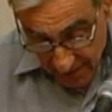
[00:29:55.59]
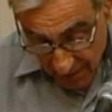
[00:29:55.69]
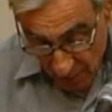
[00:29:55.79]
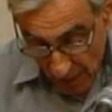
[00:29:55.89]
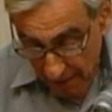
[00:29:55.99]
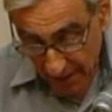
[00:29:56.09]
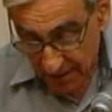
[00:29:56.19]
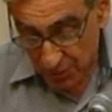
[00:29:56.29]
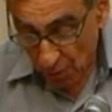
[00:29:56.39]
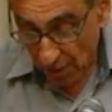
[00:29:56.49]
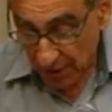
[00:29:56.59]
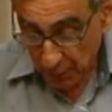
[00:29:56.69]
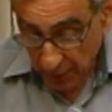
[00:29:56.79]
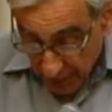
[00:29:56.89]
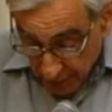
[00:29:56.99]
the rabbis worked
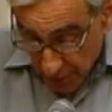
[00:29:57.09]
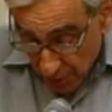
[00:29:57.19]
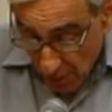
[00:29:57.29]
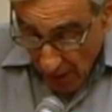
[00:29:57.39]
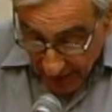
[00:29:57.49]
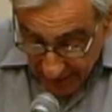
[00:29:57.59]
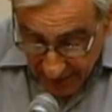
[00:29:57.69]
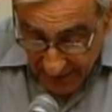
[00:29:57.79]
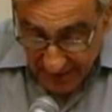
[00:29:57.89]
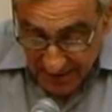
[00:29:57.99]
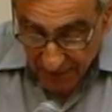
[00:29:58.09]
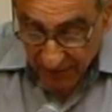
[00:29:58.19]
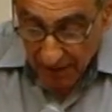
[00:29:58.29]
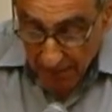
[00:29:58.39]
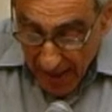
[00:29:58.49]
with the 2 ideas of
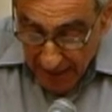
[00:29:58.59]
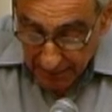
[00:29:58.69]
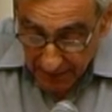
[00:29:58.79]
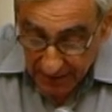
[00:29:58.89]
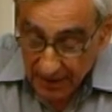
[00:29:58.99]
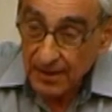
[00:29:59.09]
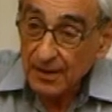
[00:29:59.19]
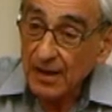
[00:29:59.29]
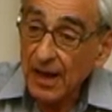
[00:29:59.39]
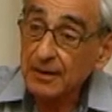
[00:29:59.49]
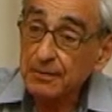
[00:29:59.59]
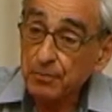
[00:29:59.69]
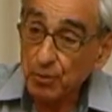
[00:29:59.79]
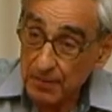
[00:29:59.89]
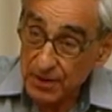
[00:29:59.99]
commandment and
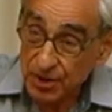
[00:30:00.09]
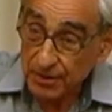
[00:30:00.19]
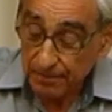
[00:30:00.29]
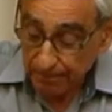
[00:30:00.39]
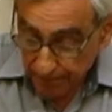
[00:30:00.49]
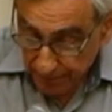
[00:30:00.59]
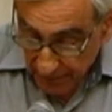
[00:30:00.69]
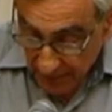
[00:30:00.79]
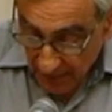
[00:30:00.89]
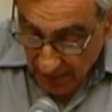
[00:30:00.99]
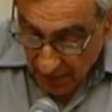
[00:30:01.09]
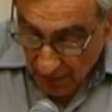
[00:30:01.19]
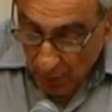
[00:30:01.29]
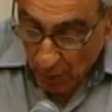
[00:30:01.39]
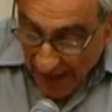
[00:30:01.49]
permission.
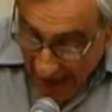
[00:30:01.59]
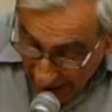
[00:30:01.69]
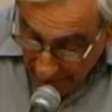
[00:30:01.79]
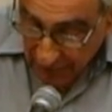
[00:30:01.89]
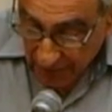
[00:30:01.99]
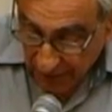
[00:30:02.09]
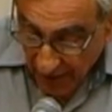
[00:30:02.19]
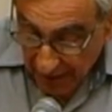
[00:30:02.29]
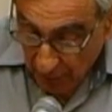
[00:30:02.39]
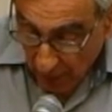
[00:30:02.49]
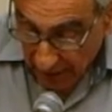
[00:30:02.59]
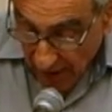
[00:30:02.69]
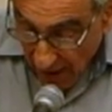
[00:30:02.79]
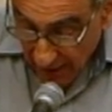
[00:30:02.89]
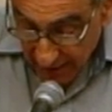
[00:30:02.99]
We have to fight when God